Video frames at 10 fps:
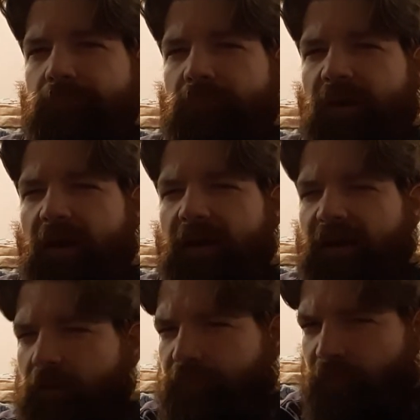kind of
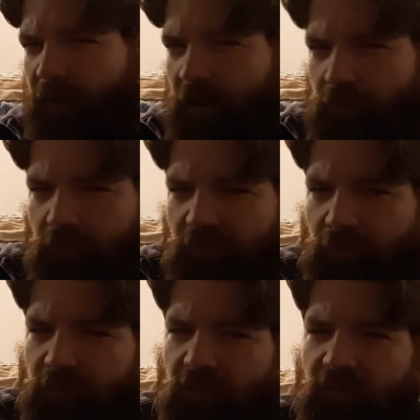helped her out, so
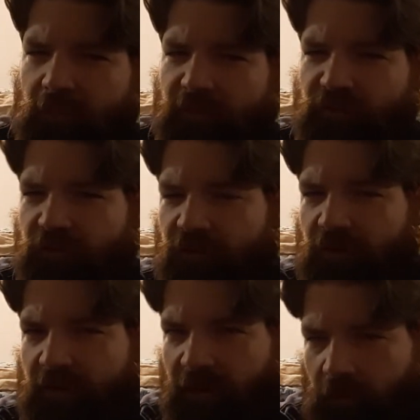it seems like she's a
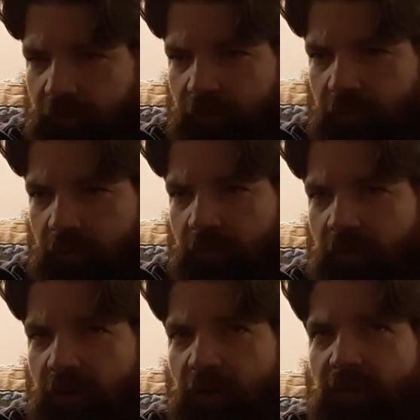good character.
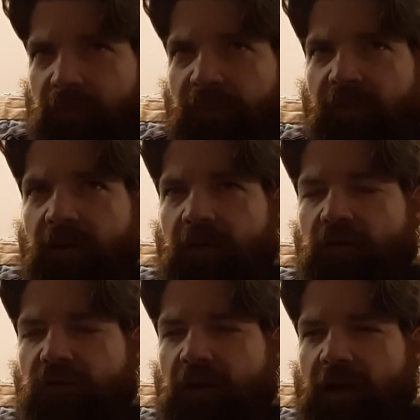But then
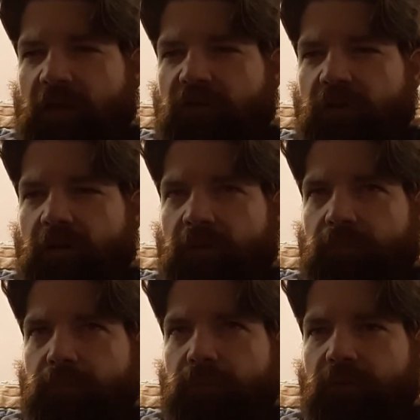she actually
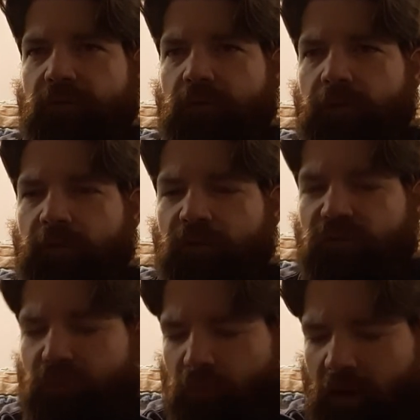puts her in the
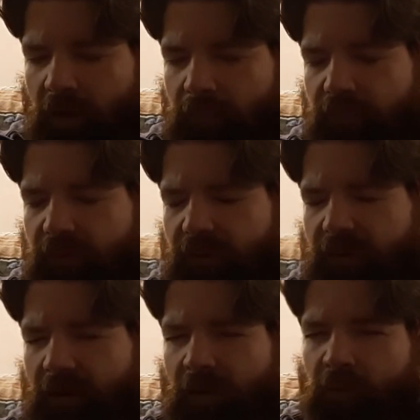swamp
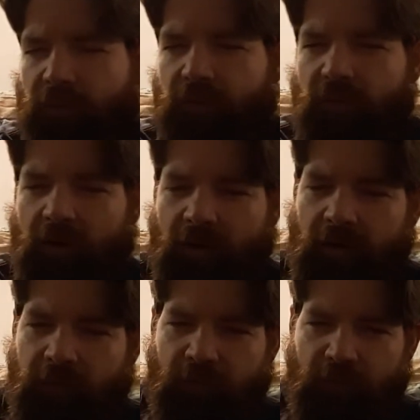along with a lot
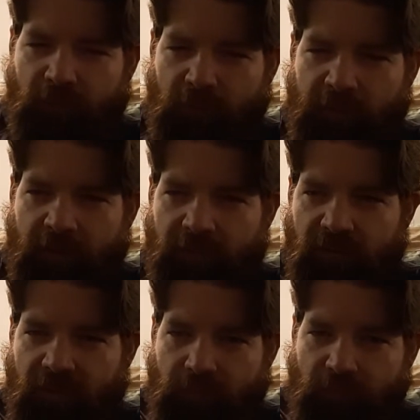of the other women of the
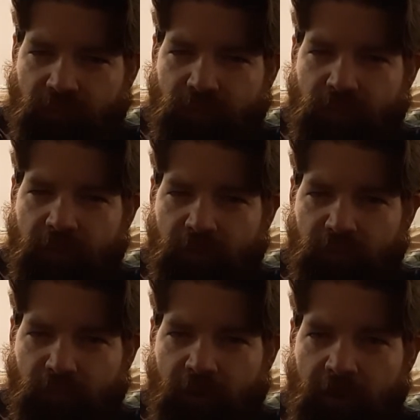same platoon in the
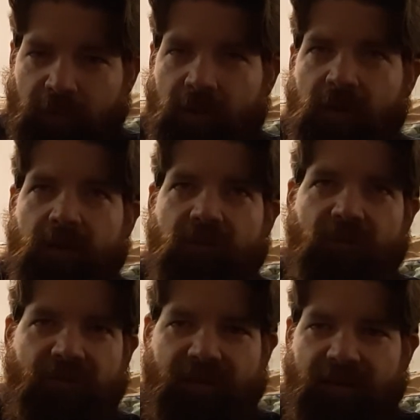swamp,
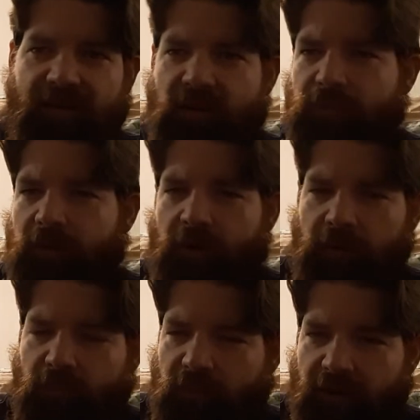just to kind of keep her out of
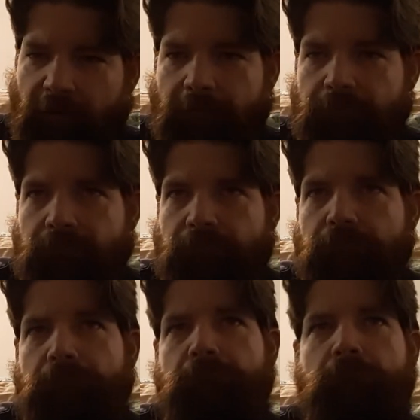the way.
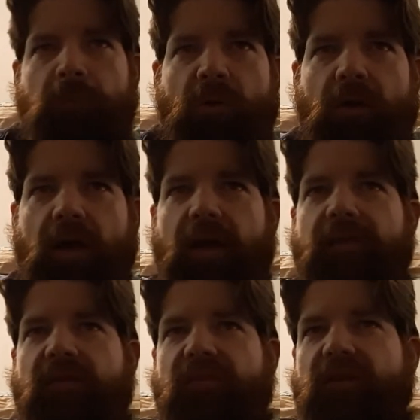At
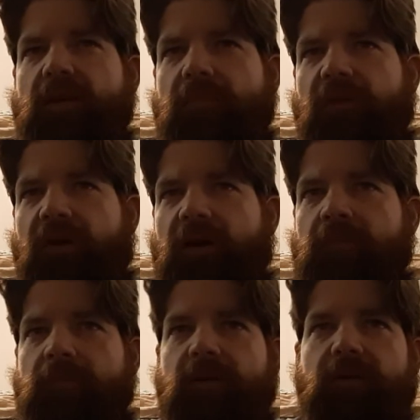the same
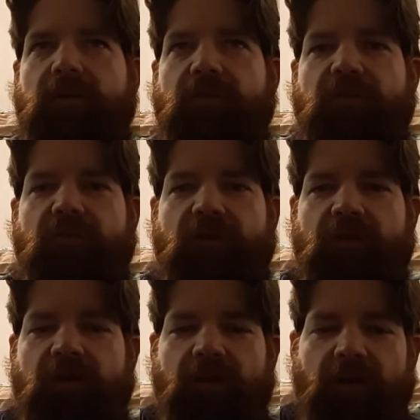time, Judy,